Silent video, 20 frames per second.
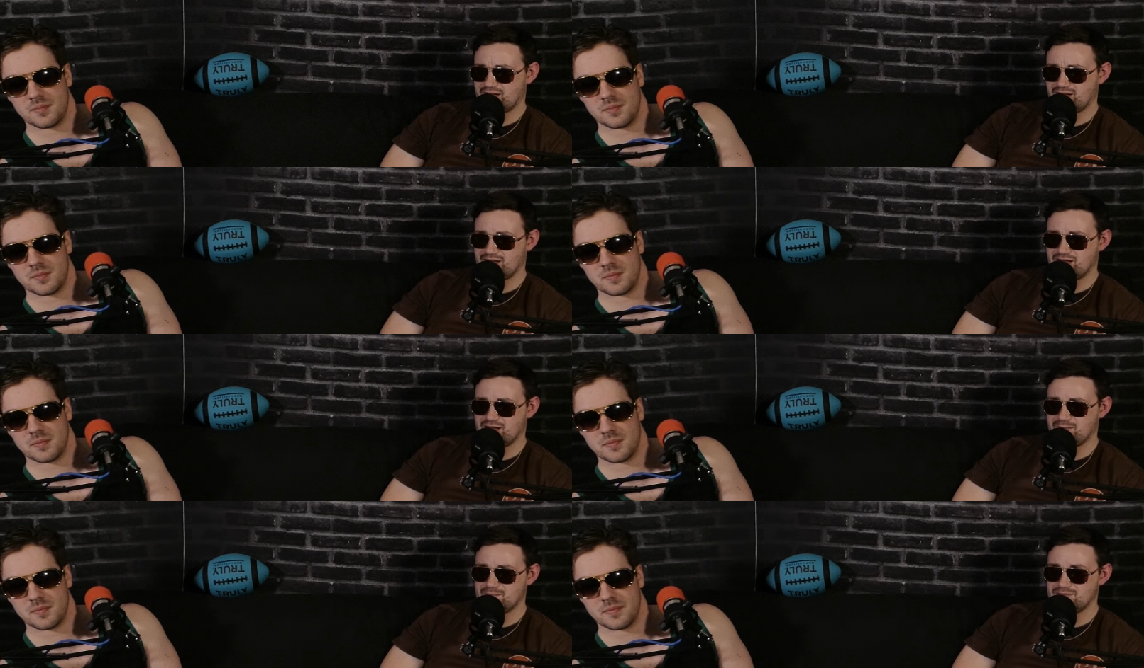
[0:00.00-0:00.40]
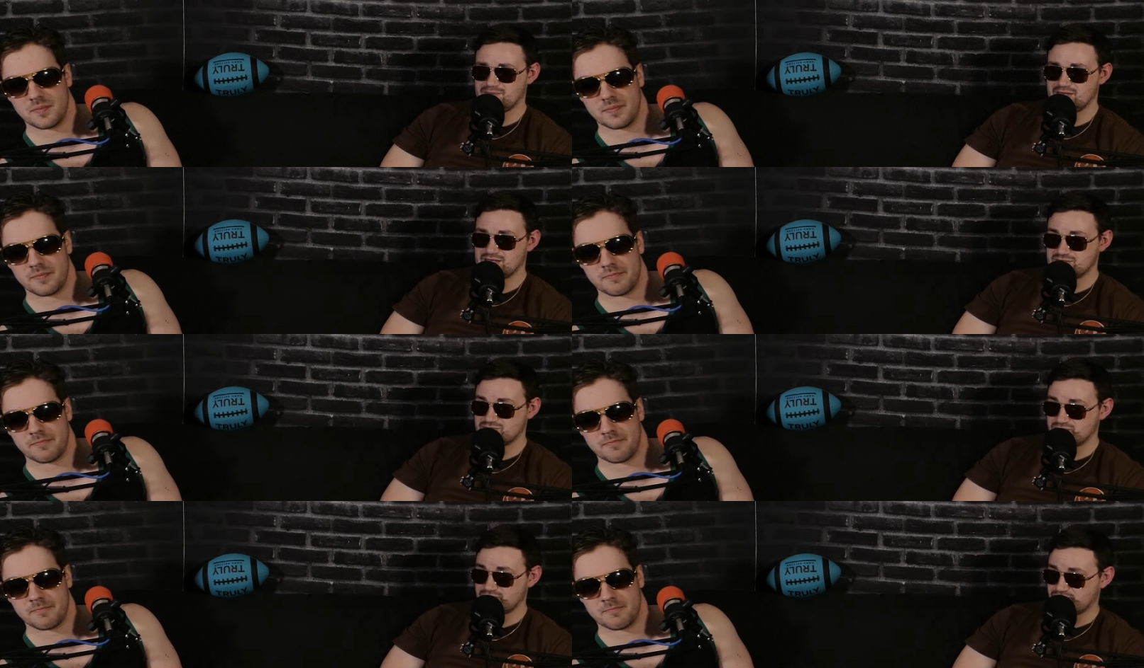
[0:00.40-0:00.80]
Speaker 1: Um,
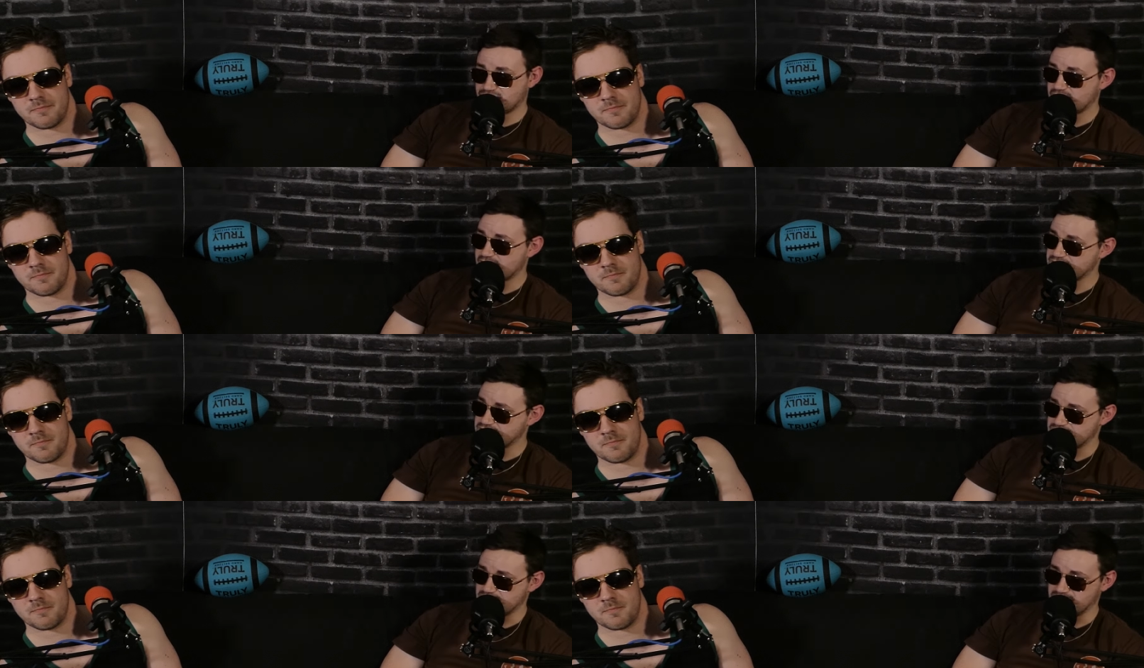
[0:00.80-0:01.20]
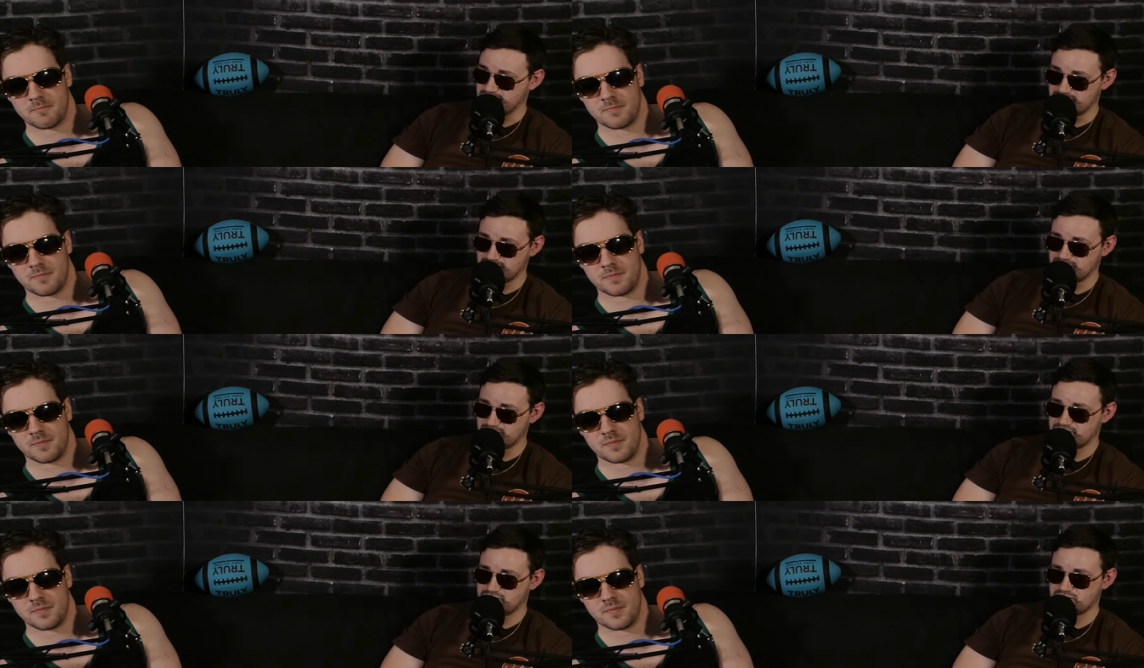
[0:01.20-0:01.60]
it's refreshing
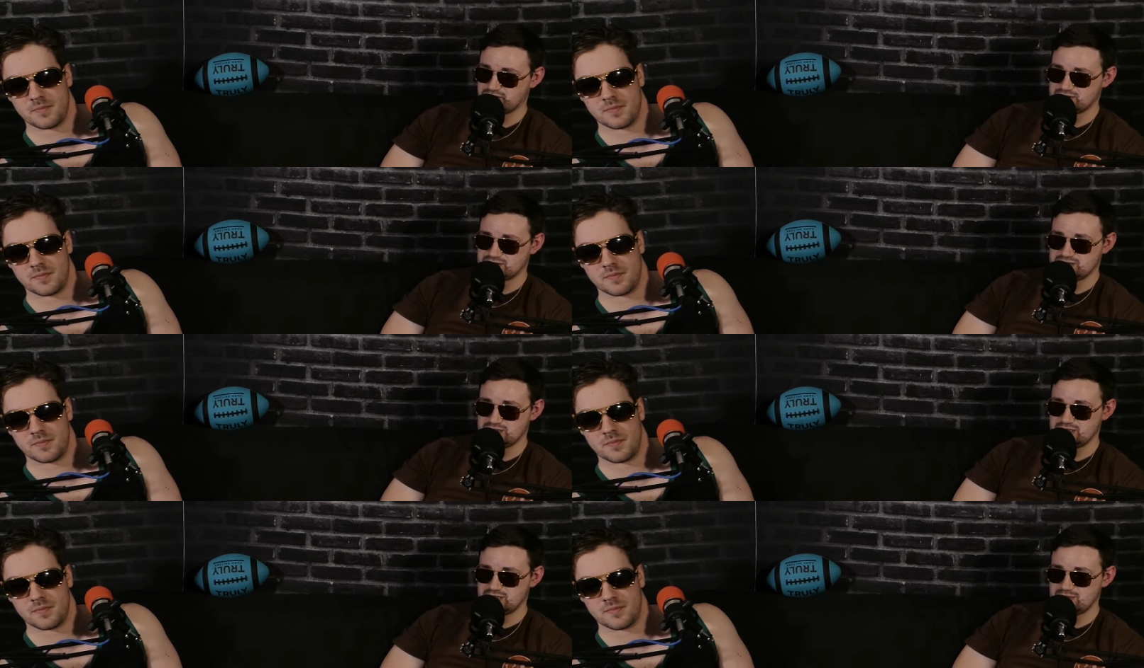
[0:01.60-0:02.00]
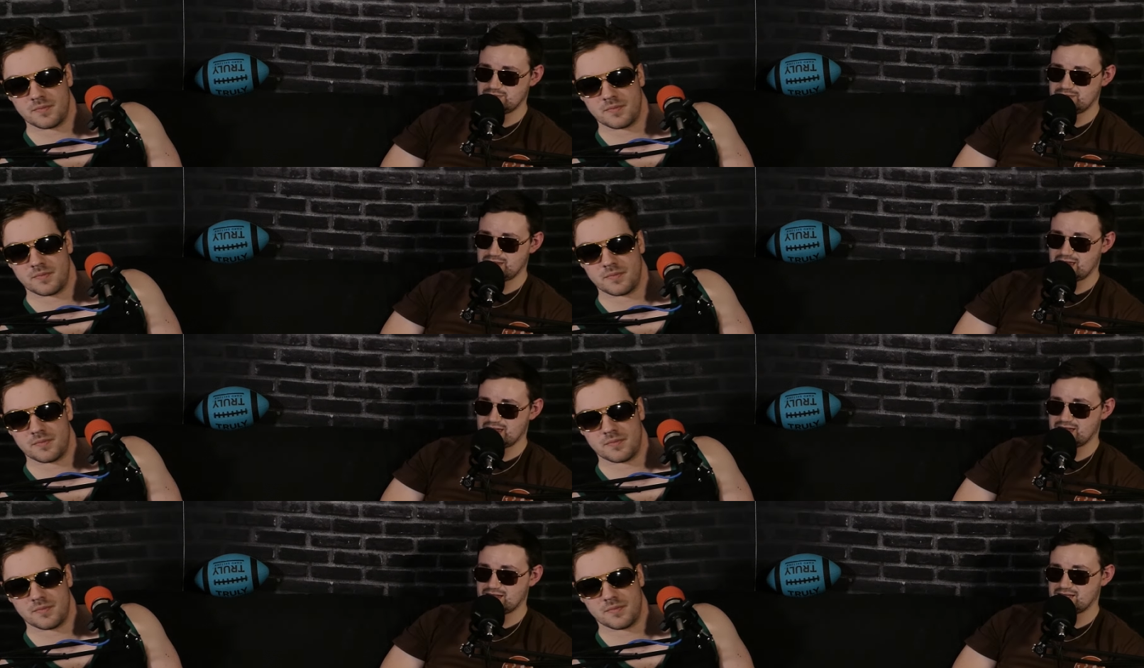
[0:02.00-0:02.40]
for a
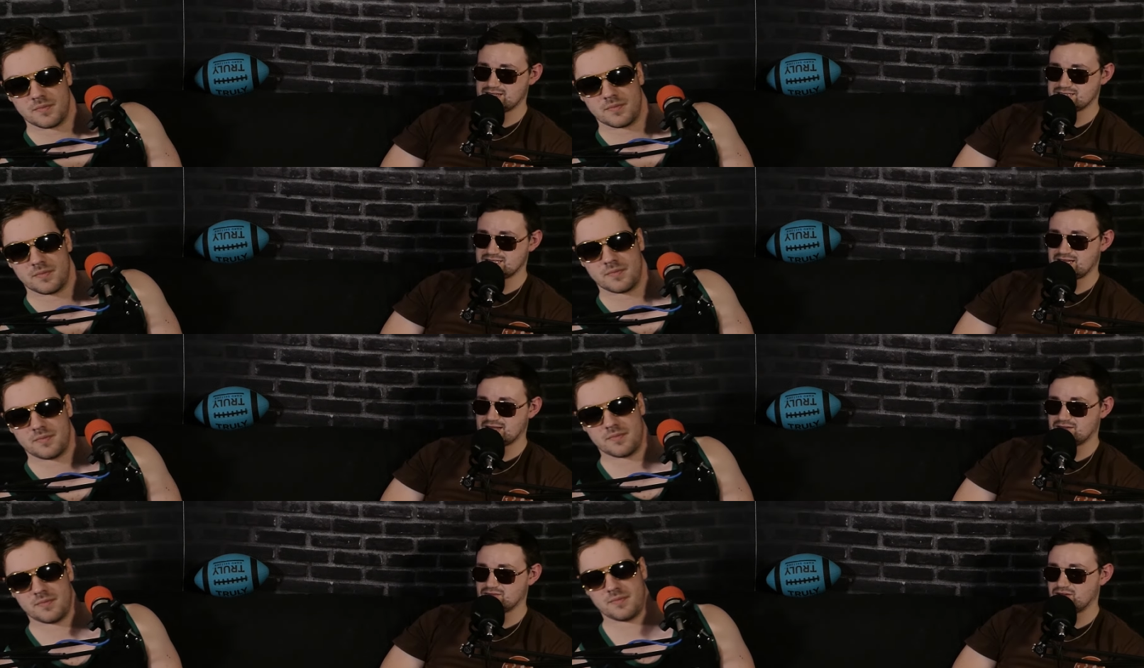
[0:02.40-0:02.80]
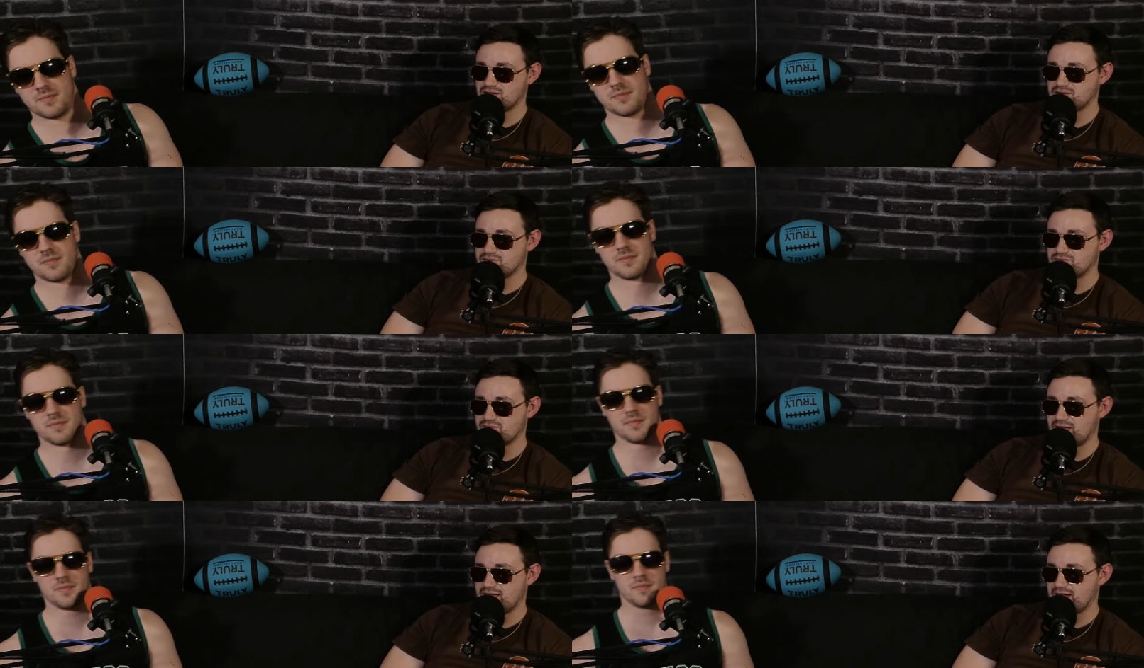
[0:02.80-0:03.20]
team that has had a lot of